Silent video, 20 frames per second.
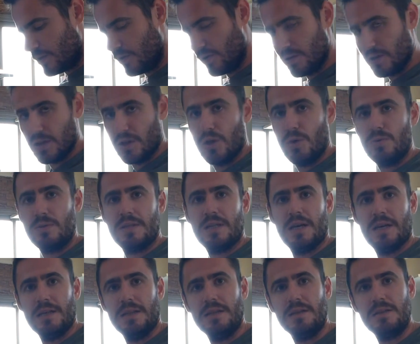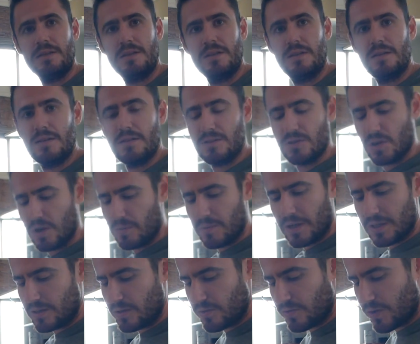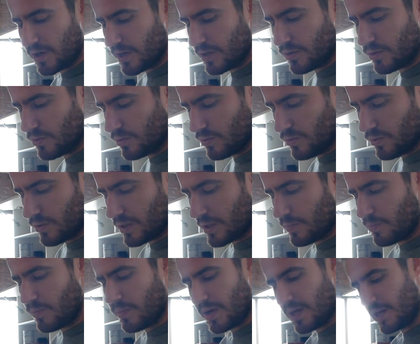on the low side. So I'm not afraid to keep